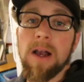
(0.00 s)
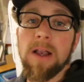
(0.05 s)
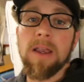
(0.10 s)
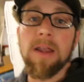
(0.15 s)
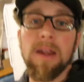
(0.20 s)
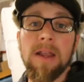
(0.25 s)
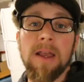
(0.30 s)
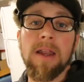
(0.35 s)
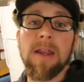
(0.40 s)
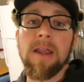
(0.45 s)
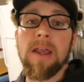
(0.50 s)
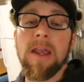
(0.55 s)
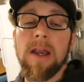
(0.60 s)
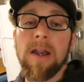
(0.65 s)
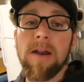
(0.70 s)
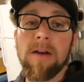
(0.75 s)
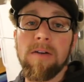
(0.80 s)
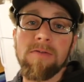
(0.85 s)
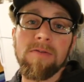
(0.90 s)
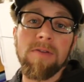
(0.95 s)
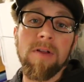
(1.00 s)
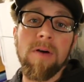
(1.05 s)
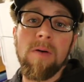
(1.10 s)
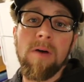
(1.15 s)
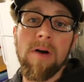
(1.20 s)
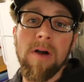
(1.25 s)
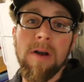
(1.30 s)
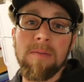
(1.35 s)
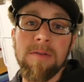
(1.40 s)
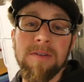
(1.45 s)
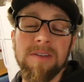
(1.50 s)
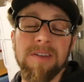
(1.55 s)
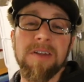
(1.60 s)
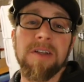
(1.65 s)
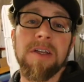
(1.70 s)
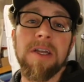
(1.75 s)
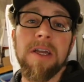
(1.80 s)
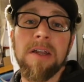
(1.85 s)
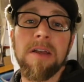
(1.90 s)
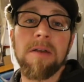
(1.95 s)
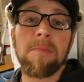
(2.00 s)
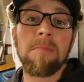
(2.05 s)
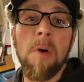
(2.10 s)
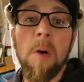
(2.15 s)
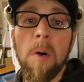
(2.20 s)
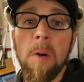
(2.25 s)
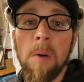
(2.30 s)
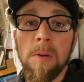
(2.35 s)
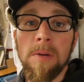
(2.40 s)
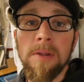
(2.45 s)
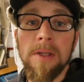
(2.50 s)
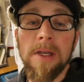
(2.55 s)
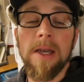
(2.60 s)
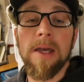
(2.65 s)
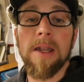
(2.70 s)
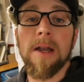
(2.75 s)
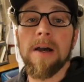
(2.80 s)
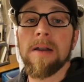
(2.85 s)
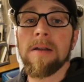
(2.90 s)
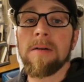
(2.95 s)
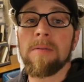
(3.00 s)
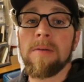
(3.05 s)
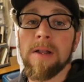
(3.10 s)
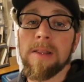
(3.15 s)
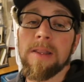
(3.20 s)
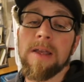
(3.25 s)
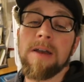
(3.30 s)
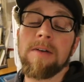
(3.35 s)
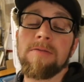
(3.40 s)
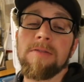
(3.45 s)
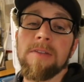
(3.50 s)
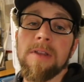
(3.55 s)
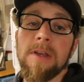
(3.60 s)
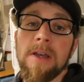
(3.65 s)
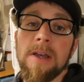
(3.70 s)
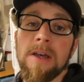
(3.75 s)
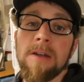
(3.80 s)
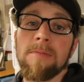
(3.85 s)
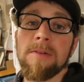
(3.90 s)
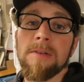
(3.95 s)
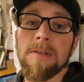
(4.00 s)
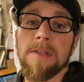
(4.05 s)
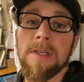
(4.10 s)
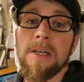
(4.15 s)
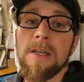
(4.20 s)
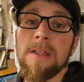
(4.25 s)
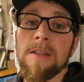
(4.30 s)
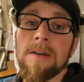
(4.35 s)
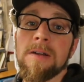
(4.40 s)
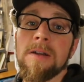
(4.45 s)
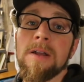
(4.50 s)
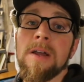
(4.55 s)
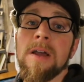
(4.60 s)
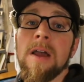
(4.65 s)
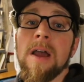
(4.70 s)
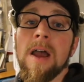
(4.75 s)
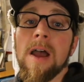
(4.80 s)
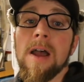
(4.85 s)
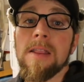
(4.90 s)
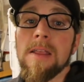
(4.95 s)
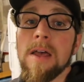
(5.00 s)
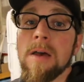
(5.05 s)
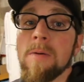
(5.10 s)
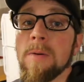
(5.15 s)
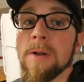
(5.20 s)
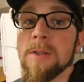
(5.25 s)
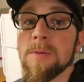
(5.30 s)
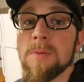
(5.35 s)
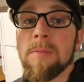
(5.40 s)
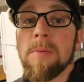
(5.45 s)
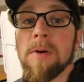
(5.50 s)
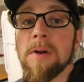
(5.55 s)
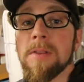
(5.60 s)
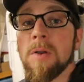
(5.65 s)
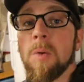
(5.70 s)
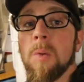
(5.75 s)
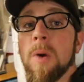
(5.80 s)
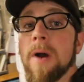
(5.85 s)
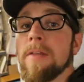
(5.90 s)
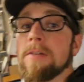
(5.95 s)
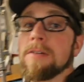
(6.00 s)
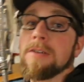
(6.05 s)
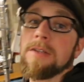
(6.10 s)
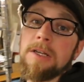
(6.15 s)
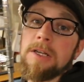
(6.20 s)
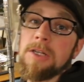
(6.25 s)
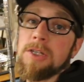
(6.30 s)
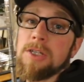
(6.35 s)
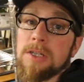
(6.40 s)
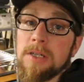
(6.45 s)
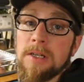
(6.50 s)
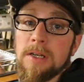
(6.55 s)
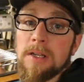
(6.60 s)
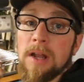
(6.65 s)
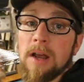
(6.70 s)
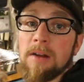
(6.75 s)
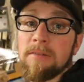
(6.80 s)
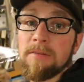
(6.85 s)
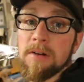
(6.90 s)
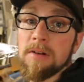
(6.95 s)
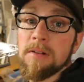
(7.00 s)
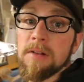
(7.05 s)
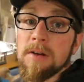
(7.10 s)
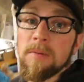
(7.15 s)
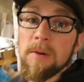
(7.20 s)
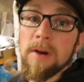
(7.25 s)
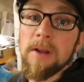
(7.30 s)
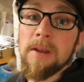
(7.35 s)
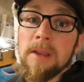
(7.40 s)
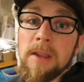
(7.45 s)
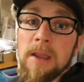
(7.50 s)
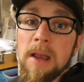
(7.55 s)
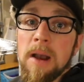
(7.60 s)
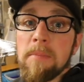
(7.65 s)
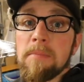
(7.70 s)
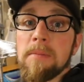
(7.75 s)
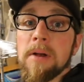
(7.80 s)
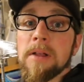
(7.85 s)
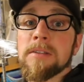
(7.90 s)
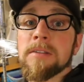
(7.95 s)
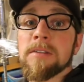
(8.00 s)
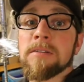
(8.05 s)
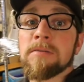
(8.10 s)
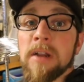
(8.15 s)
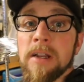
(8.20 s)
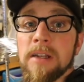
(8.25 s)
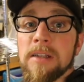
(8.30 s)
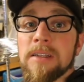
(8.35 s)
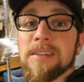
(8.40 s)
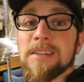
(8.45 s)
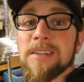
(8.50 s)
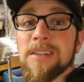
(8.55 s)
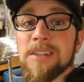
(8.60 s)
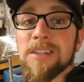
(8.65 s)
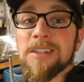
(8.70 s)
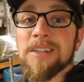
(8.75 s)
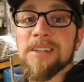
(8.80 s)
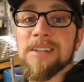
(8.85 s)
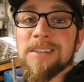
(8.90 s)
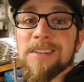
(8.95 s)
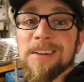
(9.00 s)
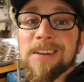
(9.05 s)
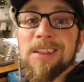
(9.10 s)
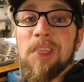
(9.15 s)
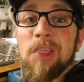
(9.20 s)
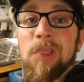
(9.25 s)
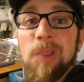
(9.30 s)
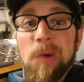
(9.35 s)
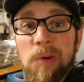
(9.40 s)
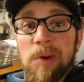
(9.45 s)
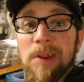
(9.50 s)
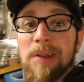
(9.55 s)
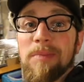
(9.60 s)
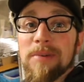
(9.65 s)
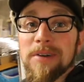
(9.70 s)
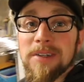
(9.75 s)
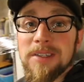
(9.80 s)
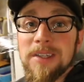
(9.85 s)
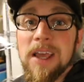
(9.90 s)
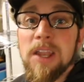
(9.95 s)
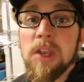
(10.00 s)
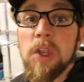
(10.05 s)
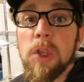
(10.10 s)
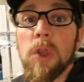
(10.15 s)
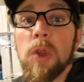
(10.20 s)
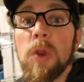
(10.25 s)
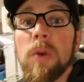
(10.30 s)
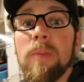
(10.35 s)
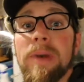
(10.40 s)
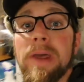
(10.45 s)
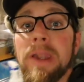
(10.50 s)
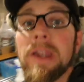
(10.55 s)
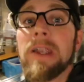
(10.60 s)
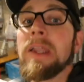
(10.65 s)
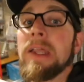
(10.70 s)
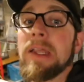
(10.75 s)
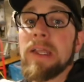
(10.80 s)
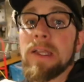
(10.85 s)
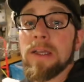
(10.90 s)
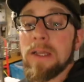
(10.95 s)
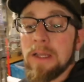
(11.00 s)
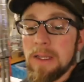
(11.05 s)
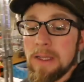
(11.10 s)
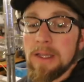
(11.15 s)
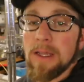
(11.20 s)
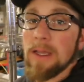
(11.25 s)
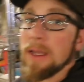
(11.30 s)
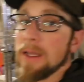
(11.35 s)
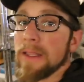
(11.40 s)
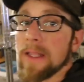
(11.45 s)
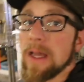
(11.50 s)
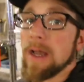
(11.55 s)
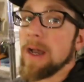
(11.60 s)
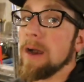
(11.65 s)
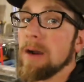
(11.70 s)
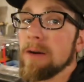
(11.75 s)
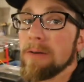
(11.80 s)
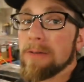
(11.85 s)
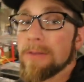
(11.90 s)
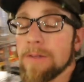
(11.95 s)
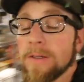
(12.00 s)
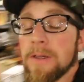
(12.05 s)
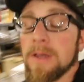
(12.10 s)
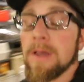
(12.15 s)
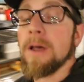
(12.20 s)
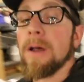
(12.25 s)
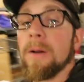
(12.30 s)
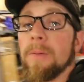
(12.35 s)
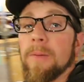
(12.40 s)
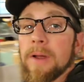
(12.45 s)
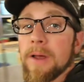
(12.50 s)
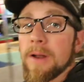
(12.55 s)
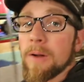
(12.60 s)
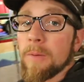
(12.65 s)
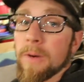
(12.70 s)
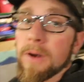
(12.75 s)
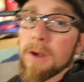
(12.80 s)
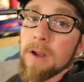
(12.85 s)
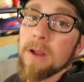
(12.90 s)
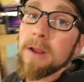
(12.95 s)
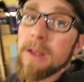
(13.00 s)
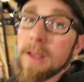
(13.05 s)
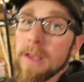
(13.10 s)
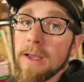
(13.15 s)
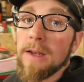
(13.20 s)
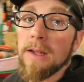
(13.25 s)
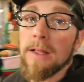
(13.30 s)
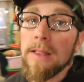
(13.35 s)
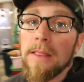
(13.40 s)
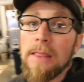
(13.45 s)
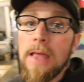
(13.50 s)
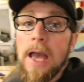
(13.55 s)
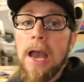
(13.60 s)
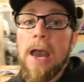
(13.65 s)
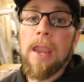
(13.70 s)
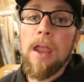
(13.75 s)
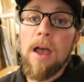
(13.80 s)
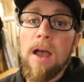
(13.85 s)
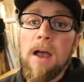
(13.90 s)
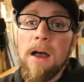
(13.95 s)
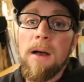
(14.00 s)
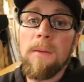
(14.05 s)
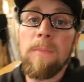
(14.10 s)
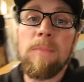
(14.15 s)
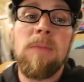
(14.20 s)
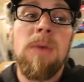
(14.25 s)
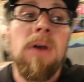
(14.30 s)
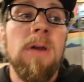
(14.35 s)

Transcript: not getting any airflow on them, so they're getting mold, and I don't want that for the animals either. And then once we put the weather station in, I really went, yep, that's the right decision. It's like 30% humidity in the house. We gotta work on getting that up.